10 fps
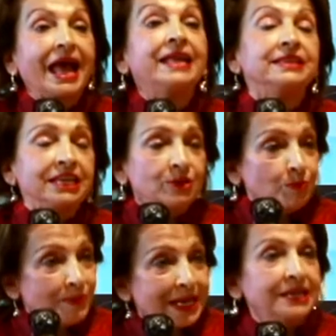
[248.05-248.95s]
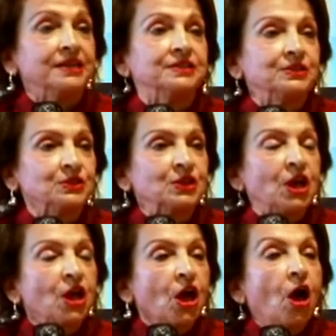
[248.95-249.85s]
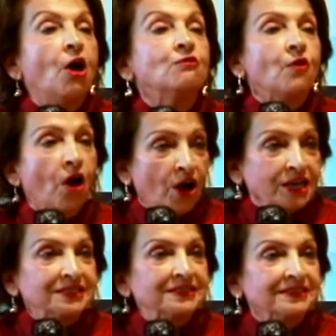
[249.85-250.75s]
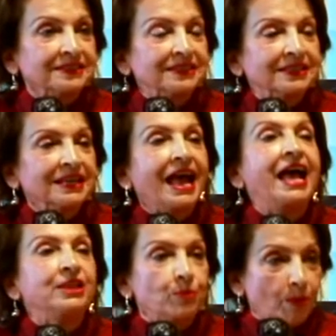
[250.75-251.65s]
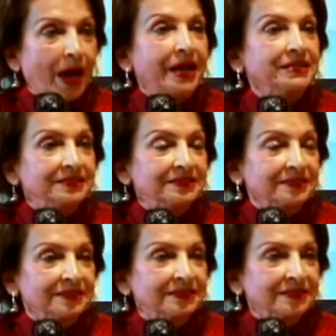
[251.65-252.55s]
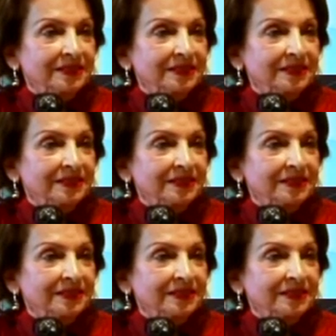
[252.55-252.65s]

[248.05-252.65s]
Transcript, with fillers: and in millions of hearts and minds.